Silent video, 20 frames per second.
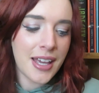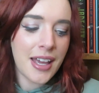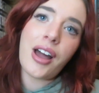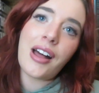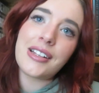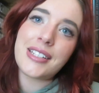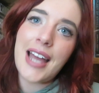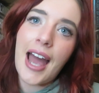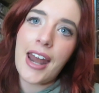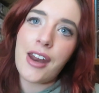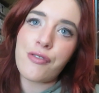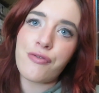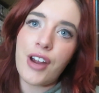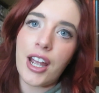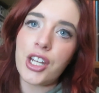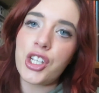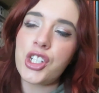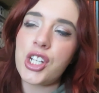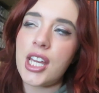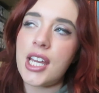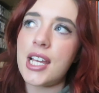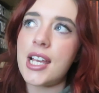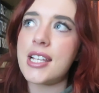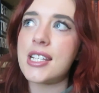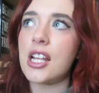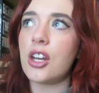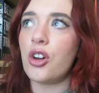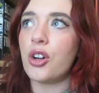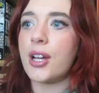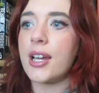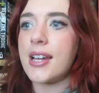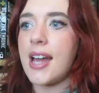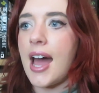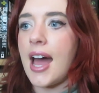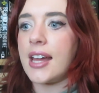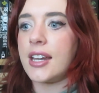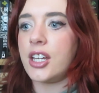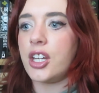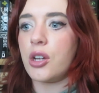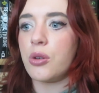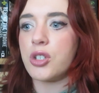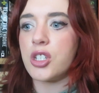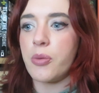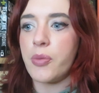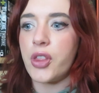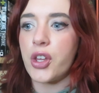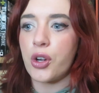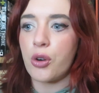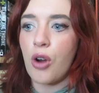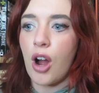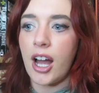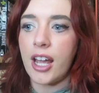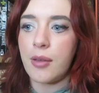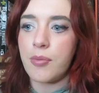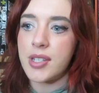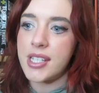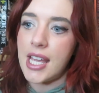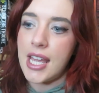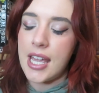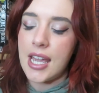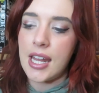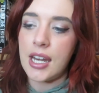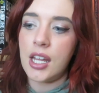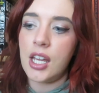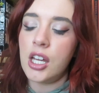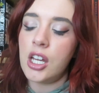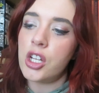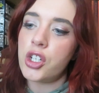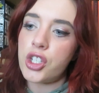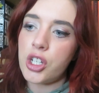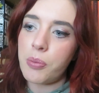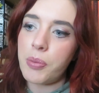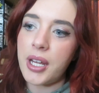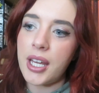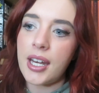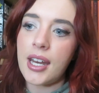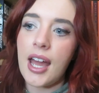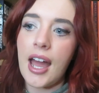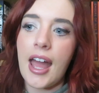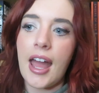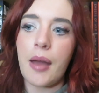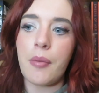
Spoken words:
While Tana French is looking at, you know, some of the crimes in Dublin,